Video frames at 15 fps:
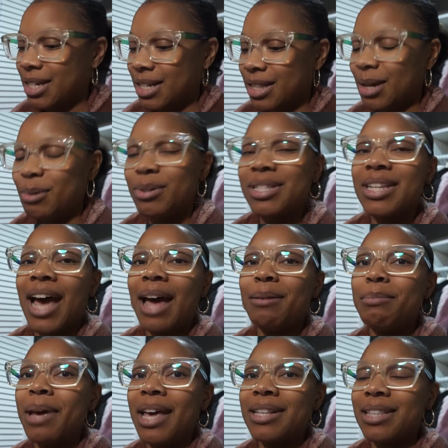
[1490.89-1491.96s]
There was not
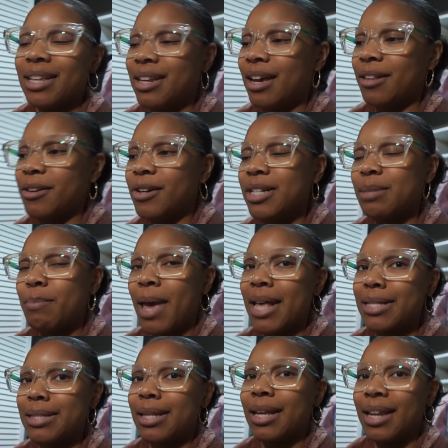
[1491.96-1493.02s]
mess, and now there is
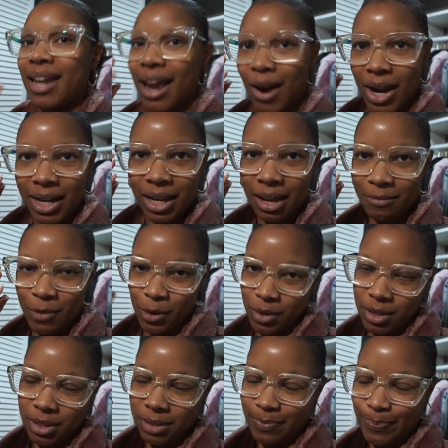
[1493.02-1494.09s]
mess, and now I can't
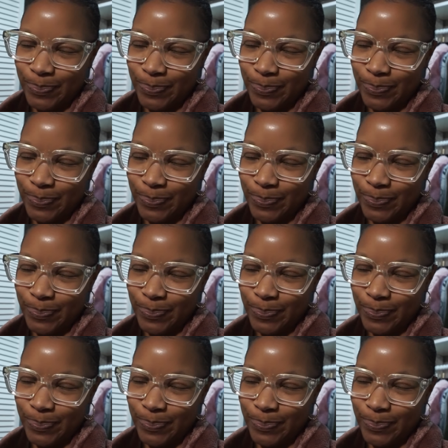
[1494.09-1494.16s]
focus.